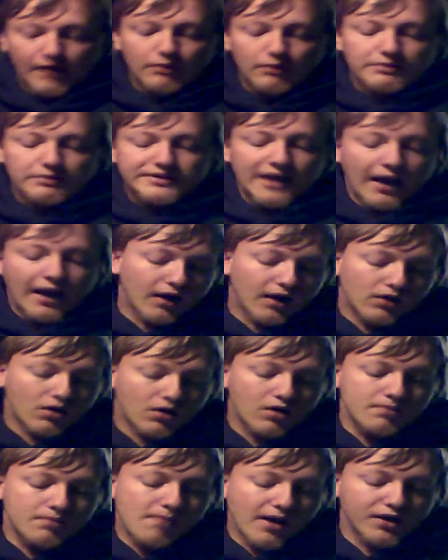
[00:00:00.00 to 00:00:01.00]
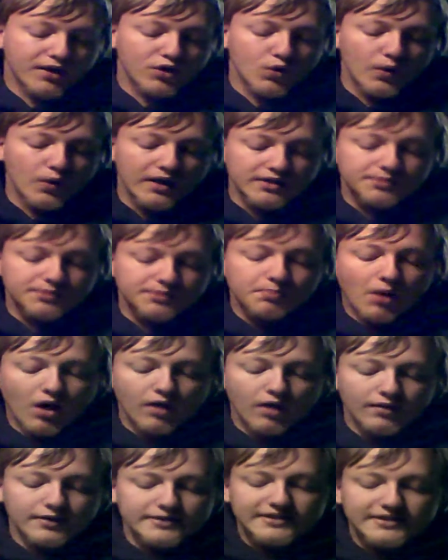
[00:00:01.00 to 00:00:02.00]
was angered by U.S.
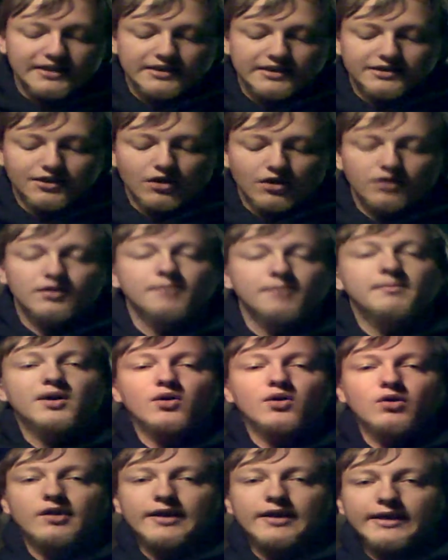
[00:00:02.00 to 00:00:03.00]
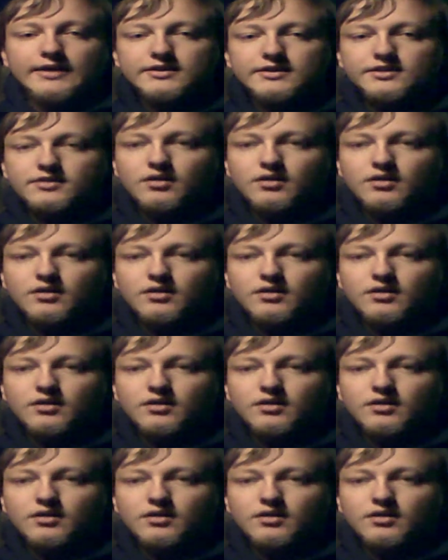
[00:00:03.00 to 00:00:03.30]
policies on the Middle East.